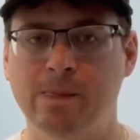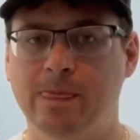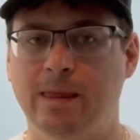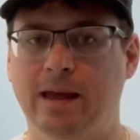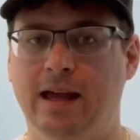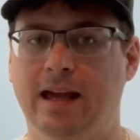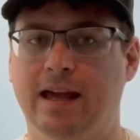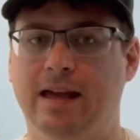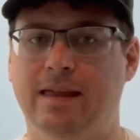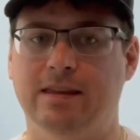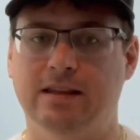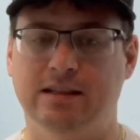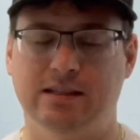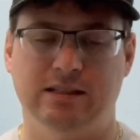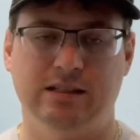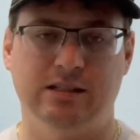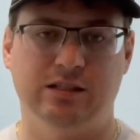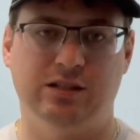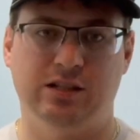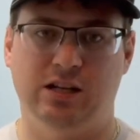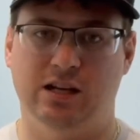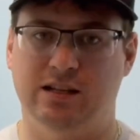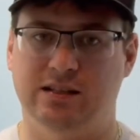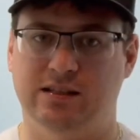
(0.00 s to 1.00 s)
and this
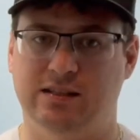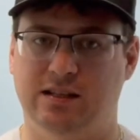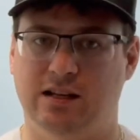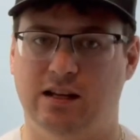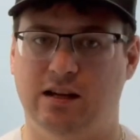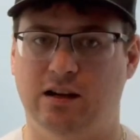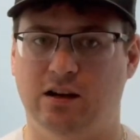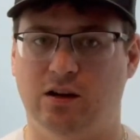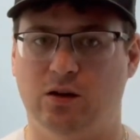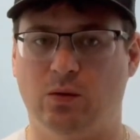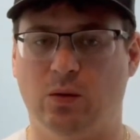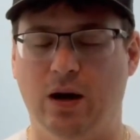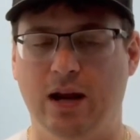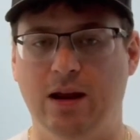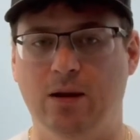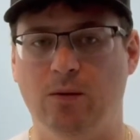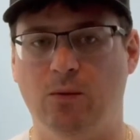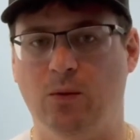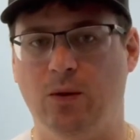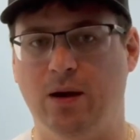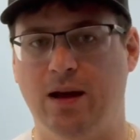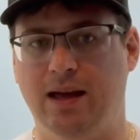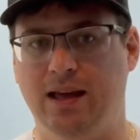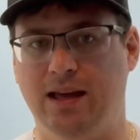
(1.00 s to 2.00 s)
is just a great
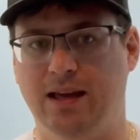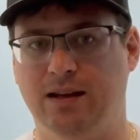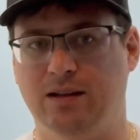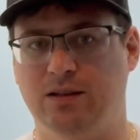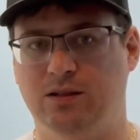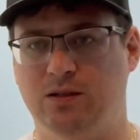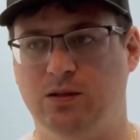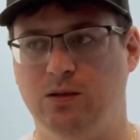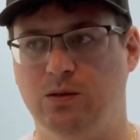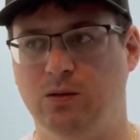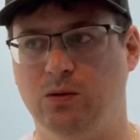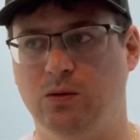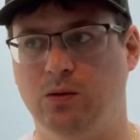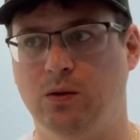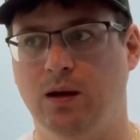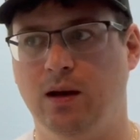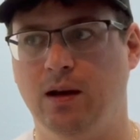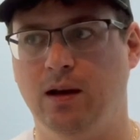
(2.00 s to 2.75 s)
way to